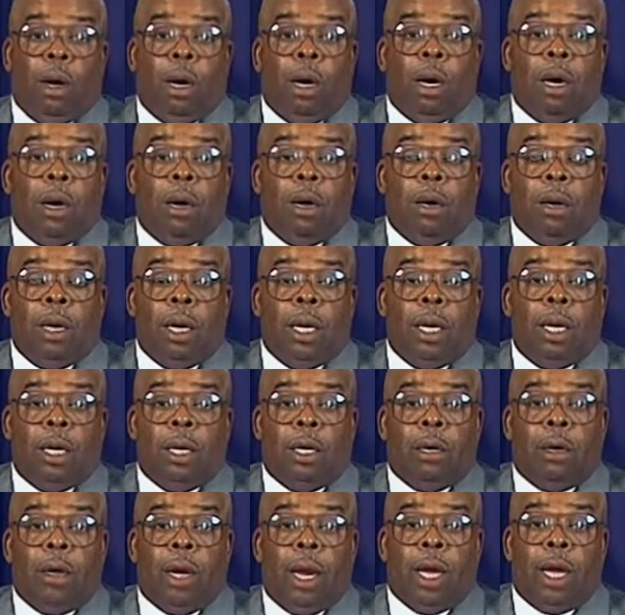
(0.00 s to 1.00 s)
uh, in the
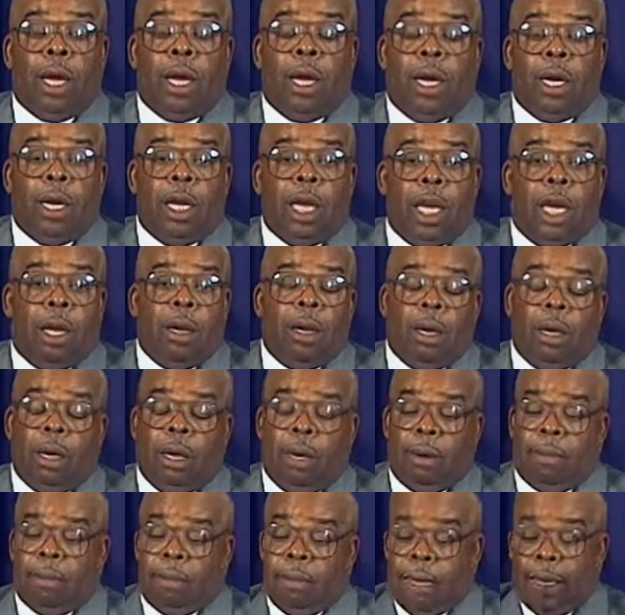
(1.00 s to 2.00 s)
Gal- in he, uh,
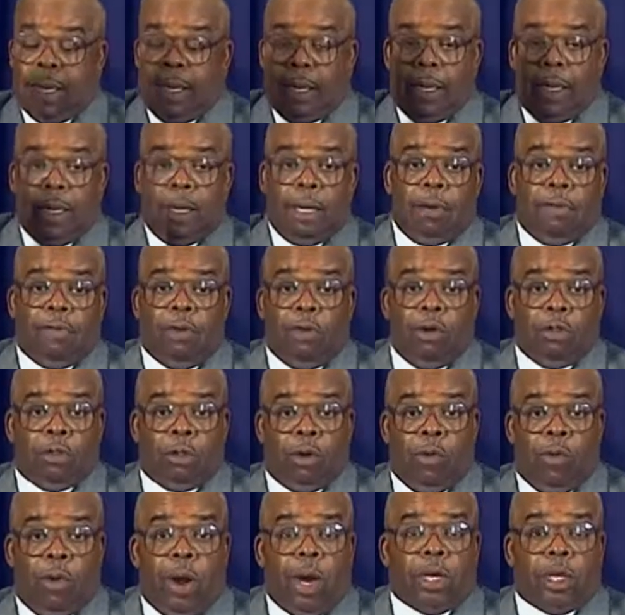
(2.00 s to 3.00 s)
First
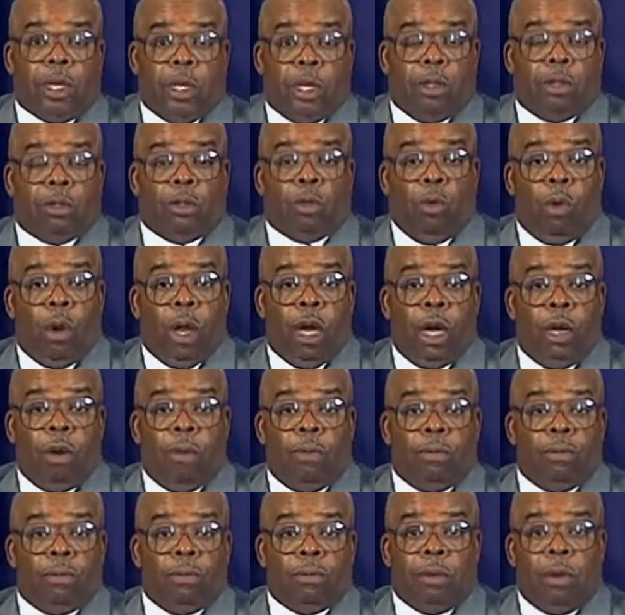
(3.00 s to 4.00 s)
Corinthians twelve,
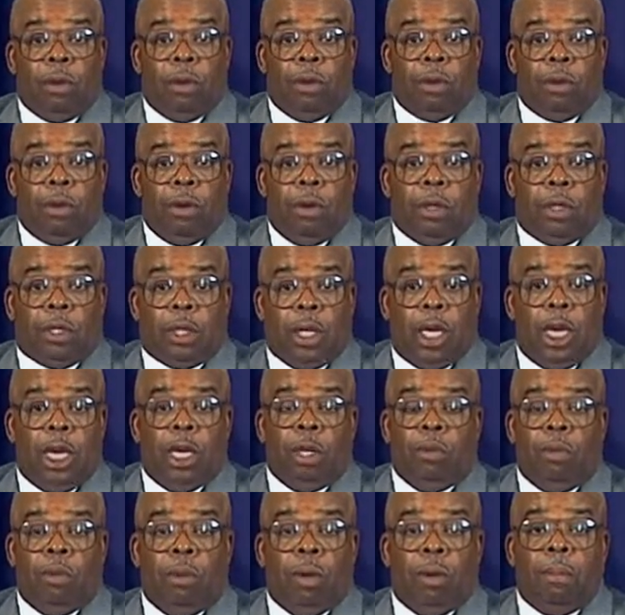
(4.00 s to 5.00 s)

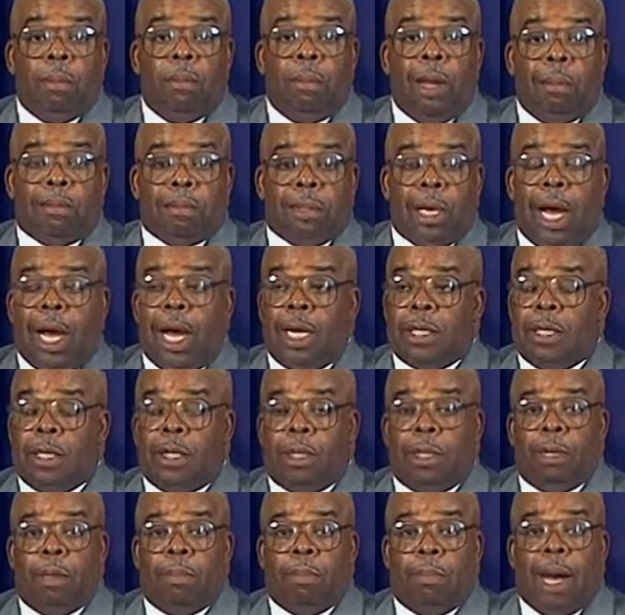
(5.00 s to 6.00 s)
thirteen, we're baptized
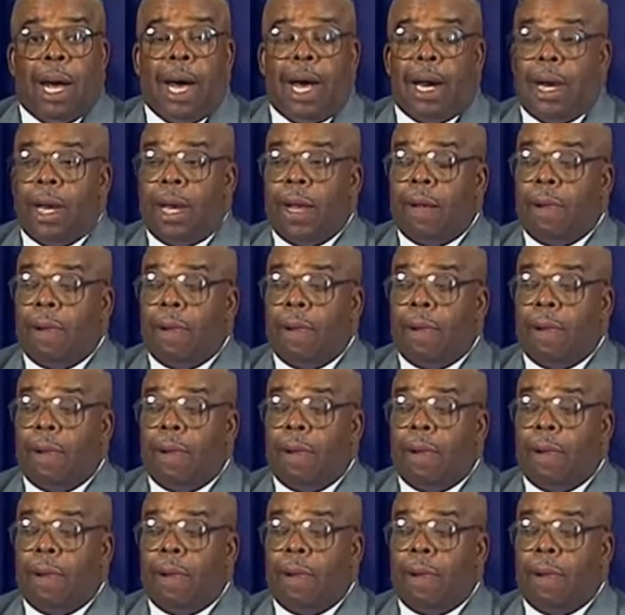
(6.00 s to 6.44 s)
into the body.